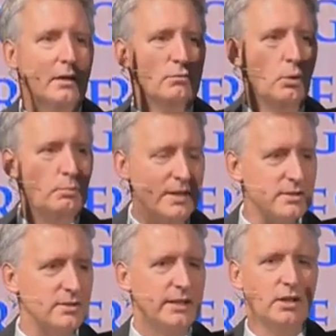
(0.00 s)

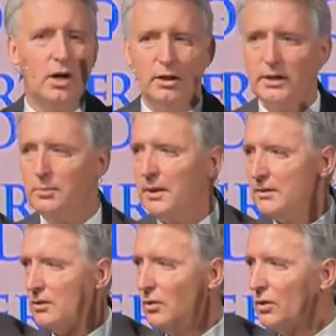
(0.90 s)
robustly, calling
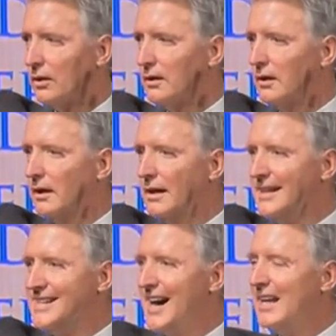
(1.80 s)
upon the Lord,
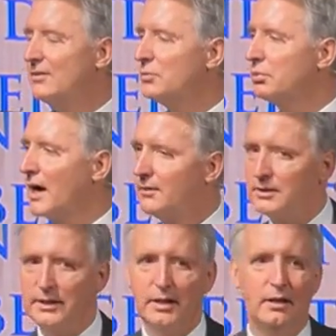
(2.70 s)
not even
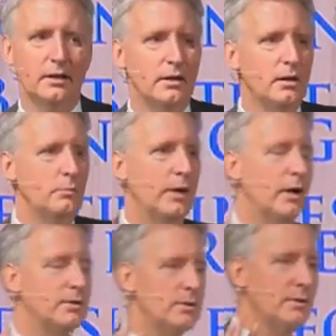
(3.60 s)
privately, but
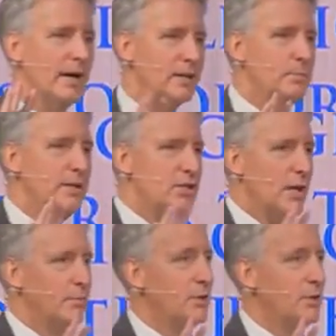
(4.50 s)
also not to be ashamed